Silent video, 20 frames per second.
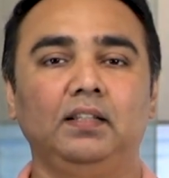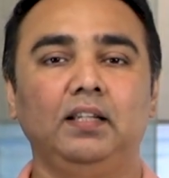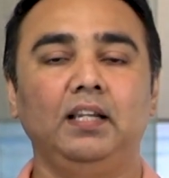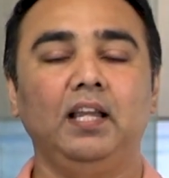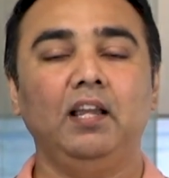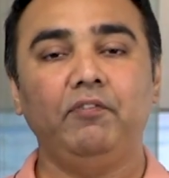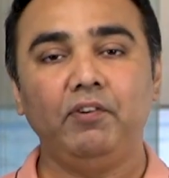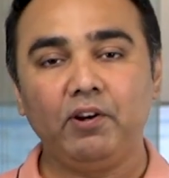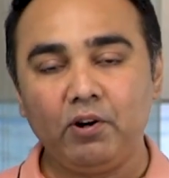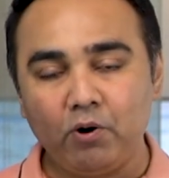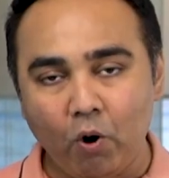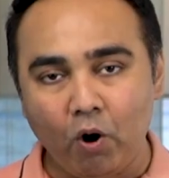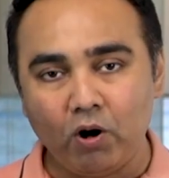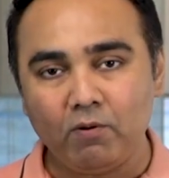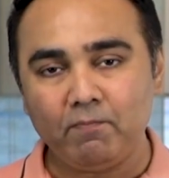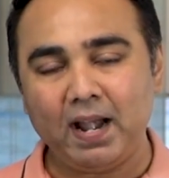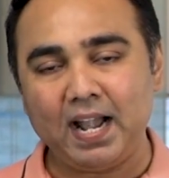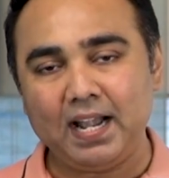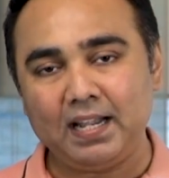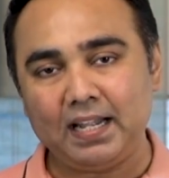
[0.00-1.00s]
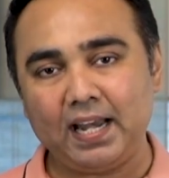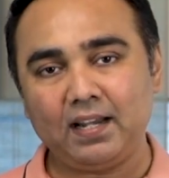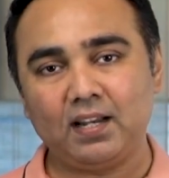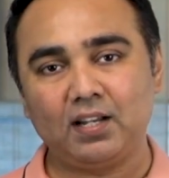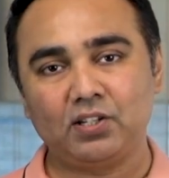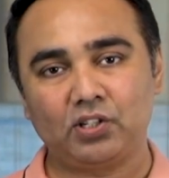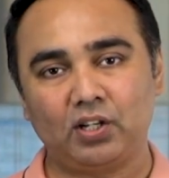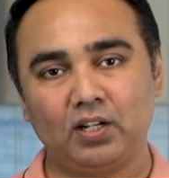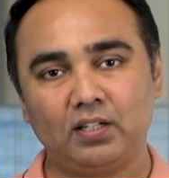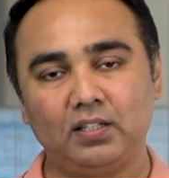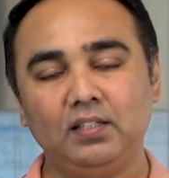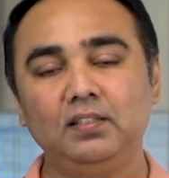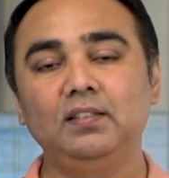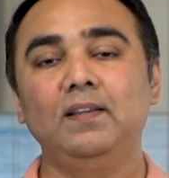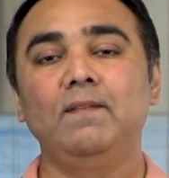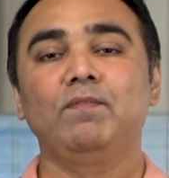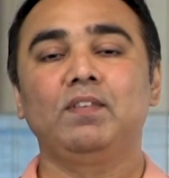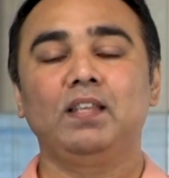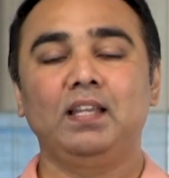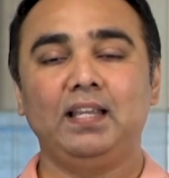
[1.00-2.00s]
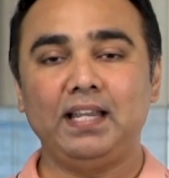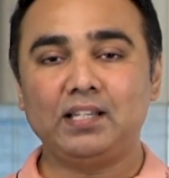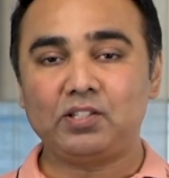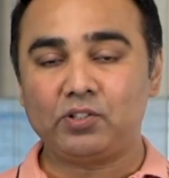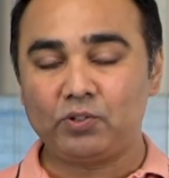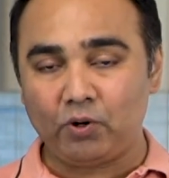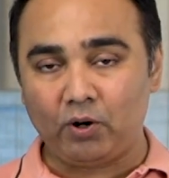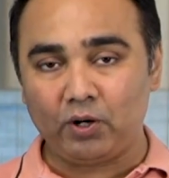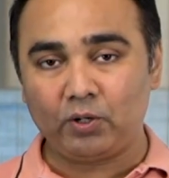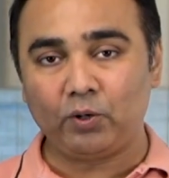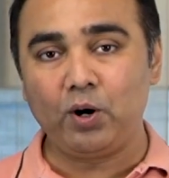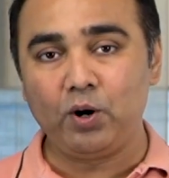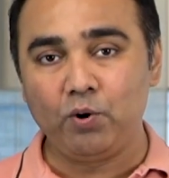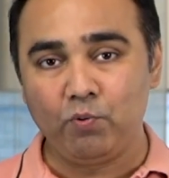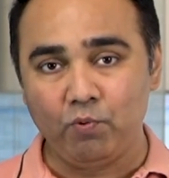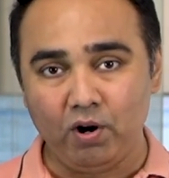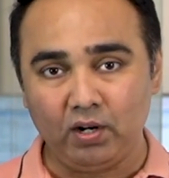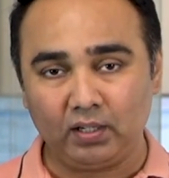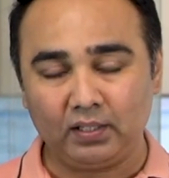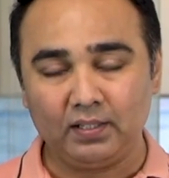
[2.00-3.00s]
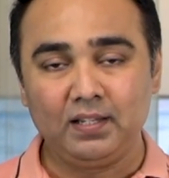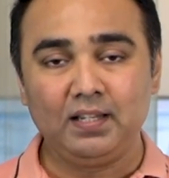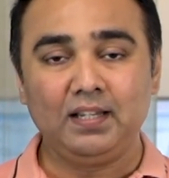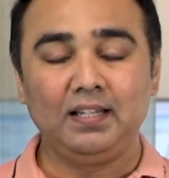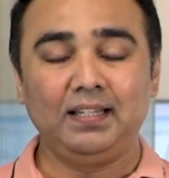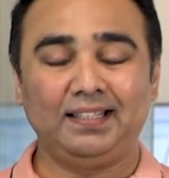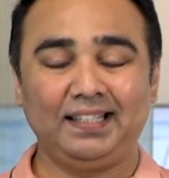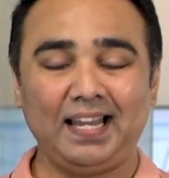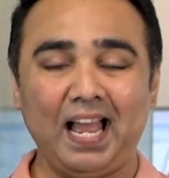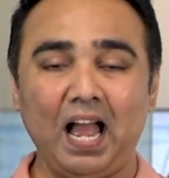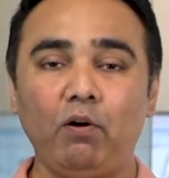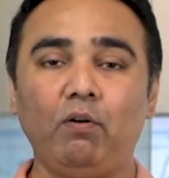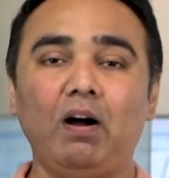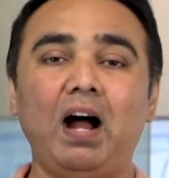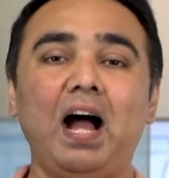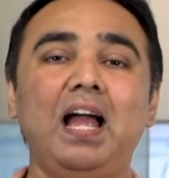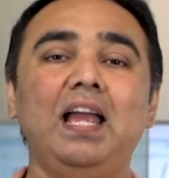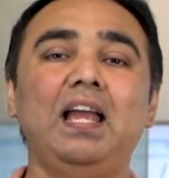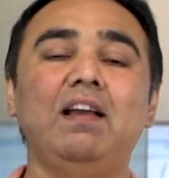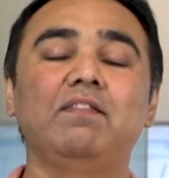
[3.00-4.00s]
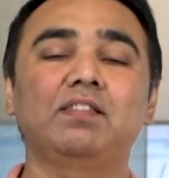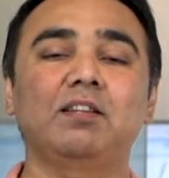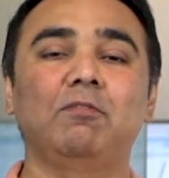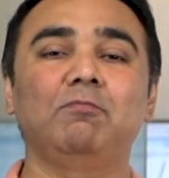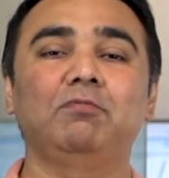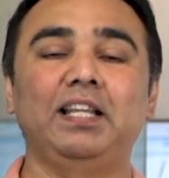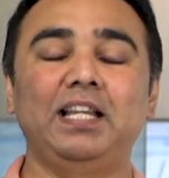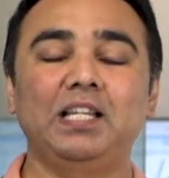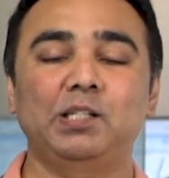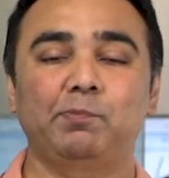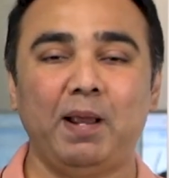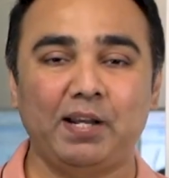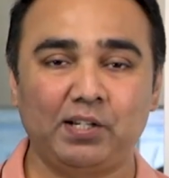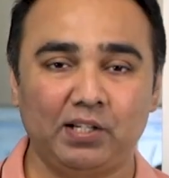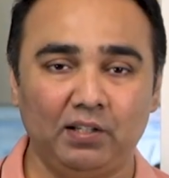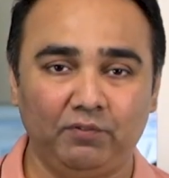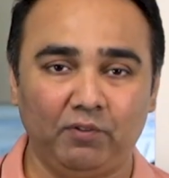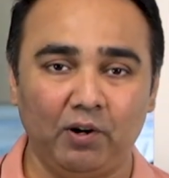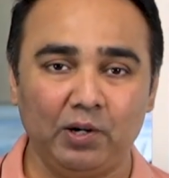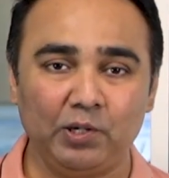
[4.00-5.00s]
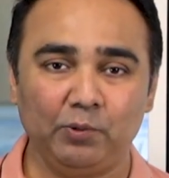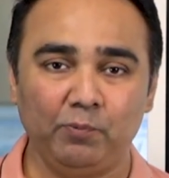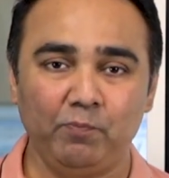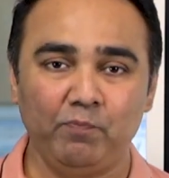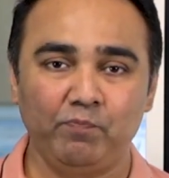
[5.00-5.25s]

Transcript: If you don't maintain a journal, it's not going to work. Now, I have something special for you.